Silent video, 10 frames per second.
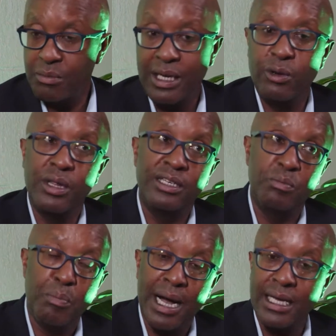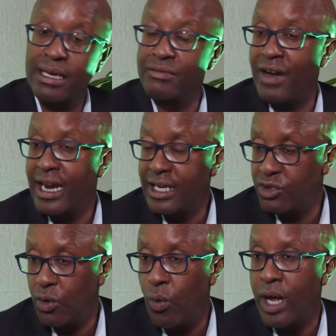doesn't matter whether it's banking,
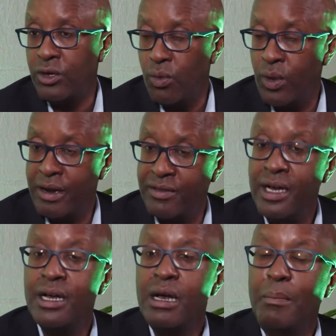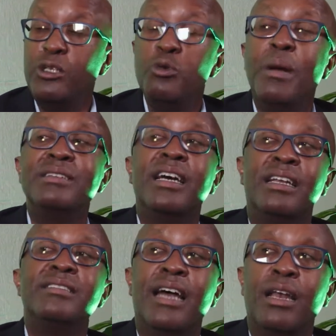financial world or whatever, but you must
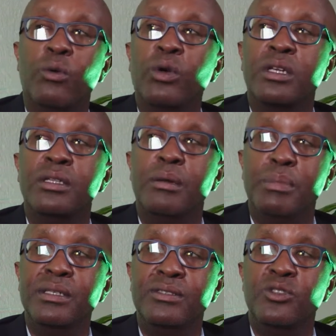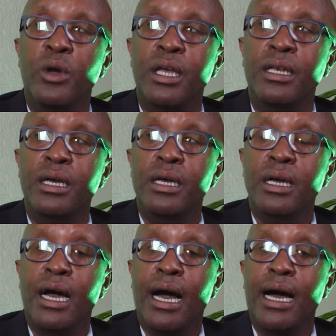understand what the business you're in.
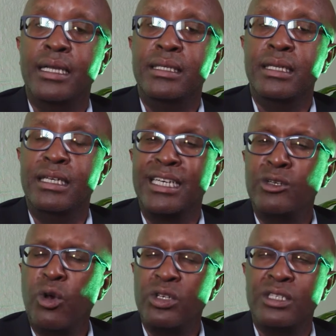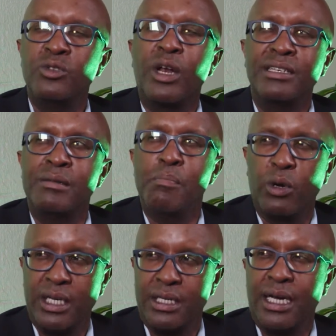Mm-hmm. The technology is not as
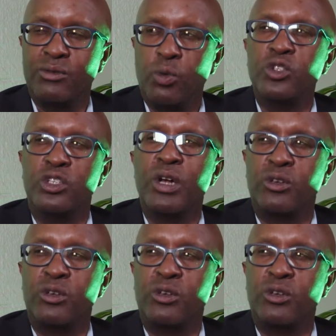important as what you're